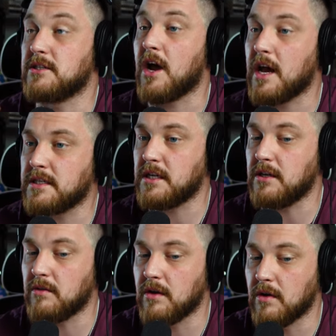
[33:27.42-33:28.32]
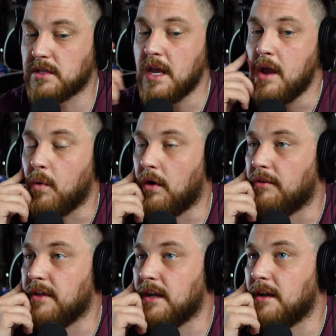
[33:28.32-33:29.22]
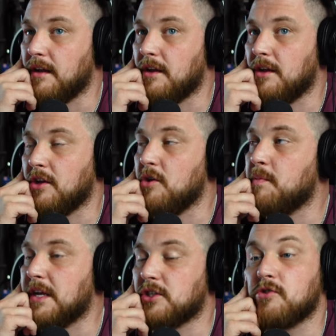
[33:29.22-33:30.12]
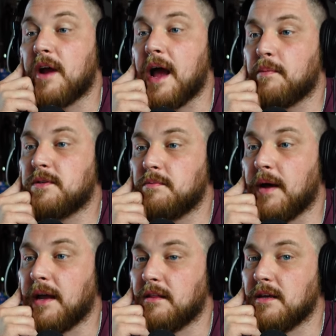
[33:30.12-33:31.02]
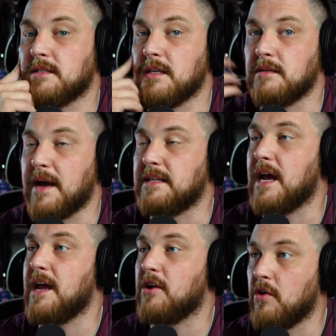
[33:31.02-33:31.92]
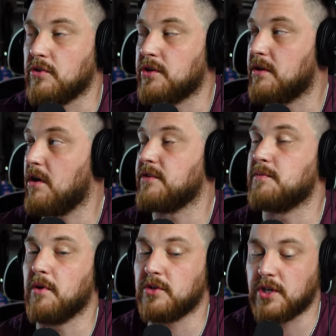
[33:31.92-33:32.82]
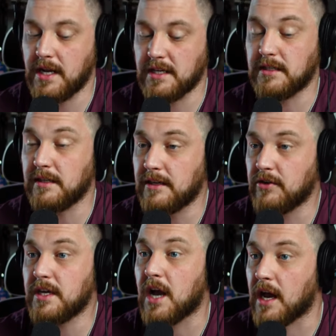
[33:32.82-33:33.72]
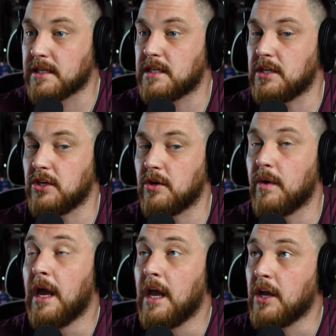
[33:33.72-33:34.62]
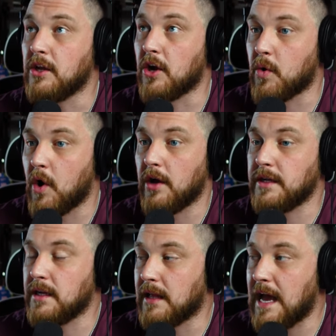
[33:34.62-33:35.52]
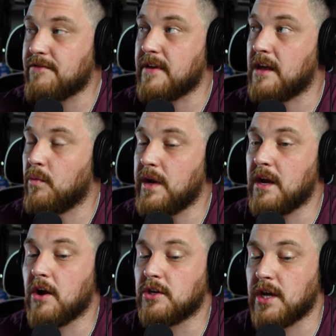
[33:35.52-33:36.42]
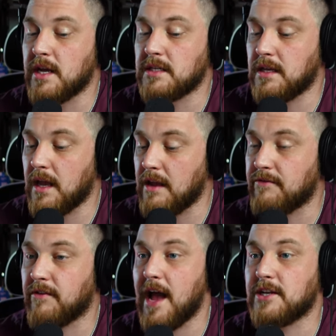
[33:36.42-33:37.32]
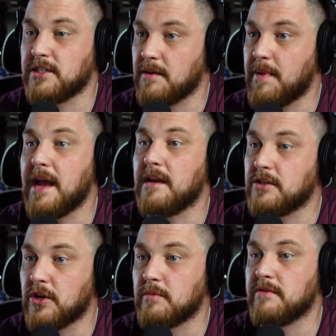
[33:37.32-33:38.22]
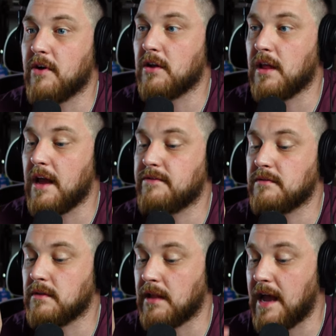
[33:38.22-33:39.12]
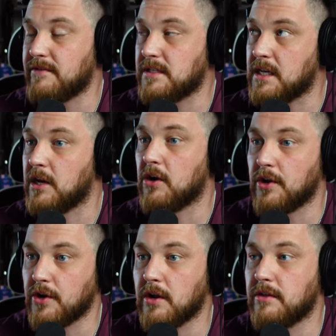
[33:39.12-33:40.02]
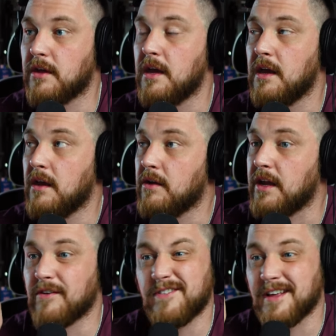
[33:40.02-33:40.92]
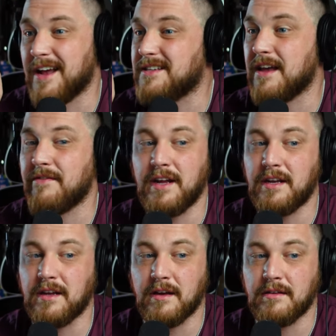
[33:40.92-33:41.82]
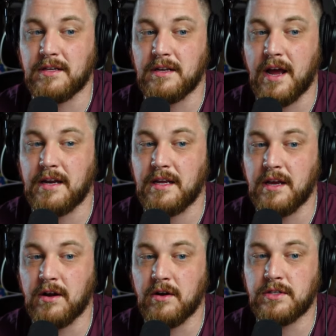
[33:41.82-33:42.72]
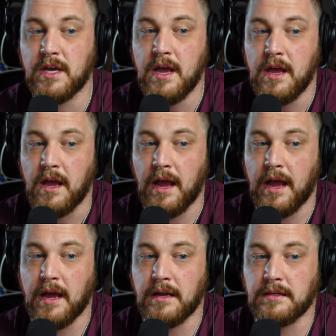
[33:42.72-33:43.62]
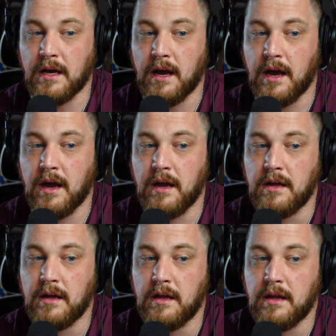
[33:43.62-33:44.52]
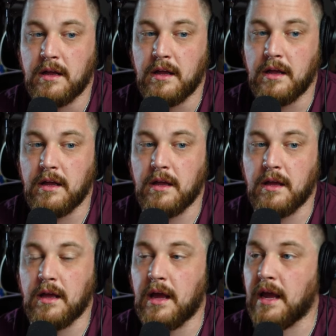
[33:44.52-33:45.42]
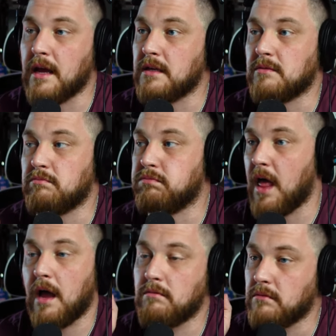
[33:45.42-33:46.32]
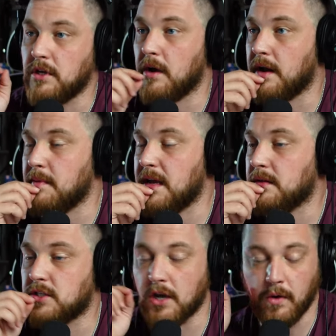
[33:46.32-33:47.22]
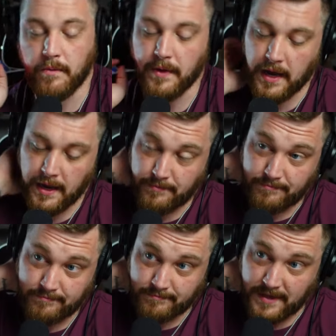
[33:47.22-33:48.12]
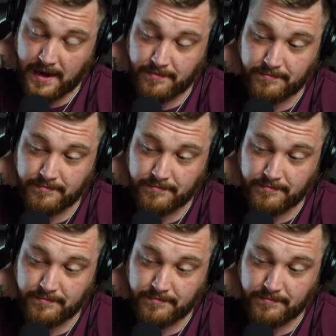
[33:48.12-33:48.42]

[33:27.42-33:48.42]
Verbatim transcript: it's costing you those, well, then you being trapped by this and by diet culture and all this bullshit is literally costing you your quality of life. And we are just a flash in the pan in terms of our life lives here on earth, here for like seventy to ninety years. And, uh, and blah, you know what I mean? So, um, yeah.